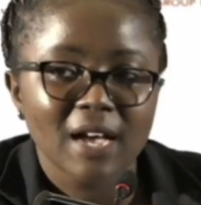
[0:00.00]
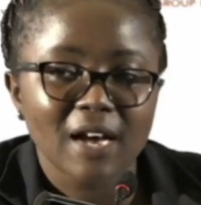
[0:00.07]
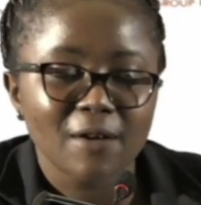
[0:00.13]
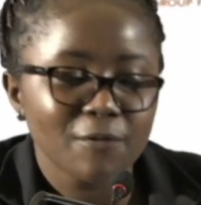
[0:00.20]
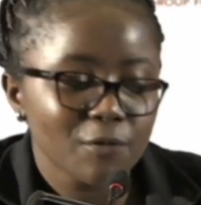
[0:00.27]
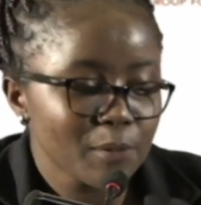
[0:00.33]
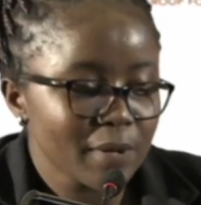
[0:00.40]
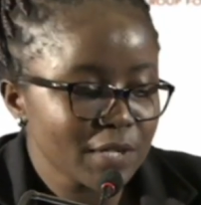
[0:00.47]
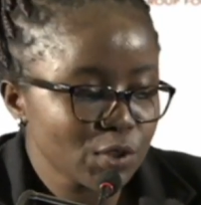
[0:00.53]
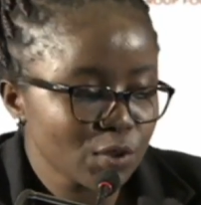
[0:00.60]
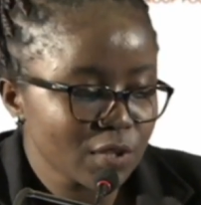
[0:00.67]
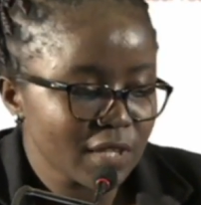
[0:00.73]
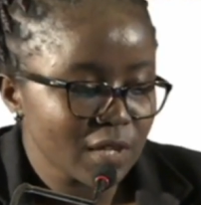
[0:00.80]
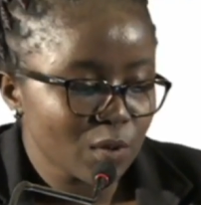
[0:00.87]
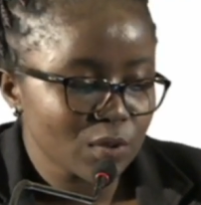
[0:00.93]
I've
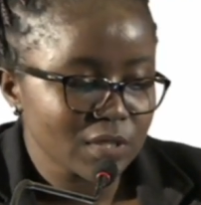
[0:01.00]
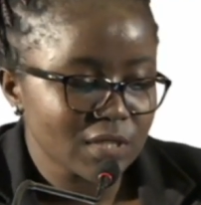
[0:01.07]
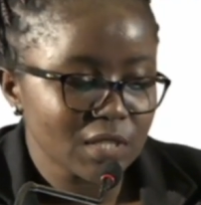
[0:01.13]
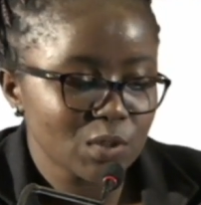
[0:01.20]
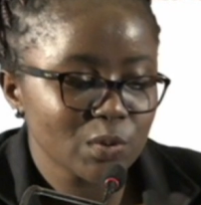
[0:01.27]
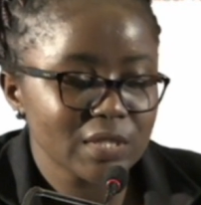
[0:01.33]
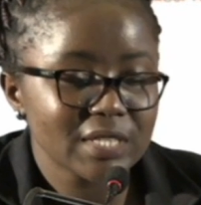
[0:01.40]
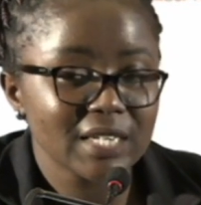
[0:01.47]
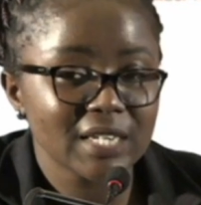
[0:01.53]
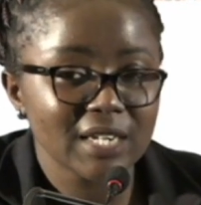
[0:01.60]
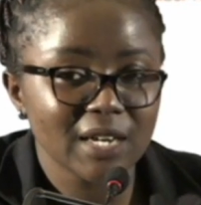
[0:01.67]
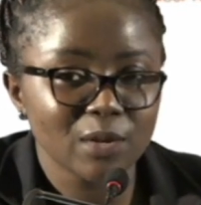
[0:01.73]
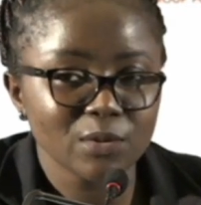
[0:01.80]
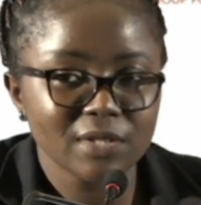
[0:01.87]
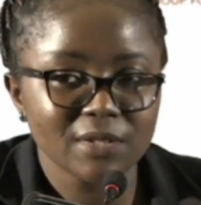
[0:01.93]
mentioned the constituency and
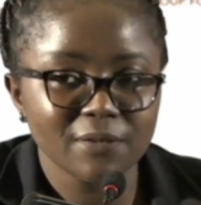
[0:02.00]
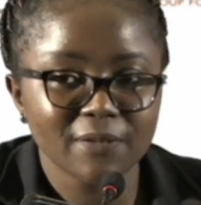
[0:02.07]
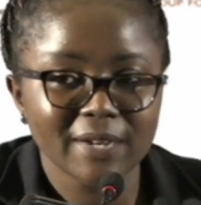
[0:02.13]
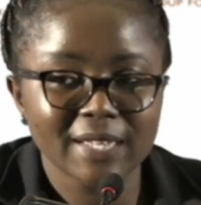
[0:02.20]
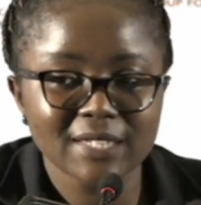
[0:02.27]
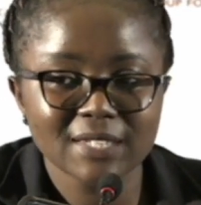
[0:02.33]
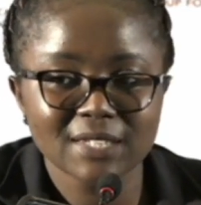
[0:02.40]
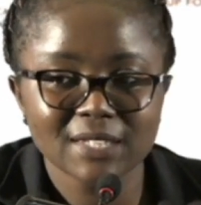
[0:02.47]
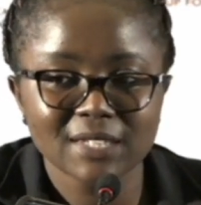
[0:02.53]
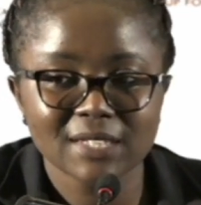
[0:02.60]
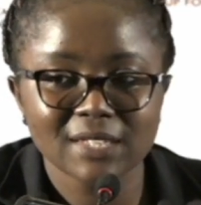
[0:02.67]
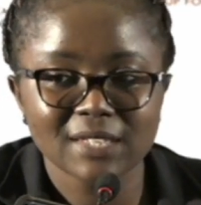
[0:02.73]
county funds.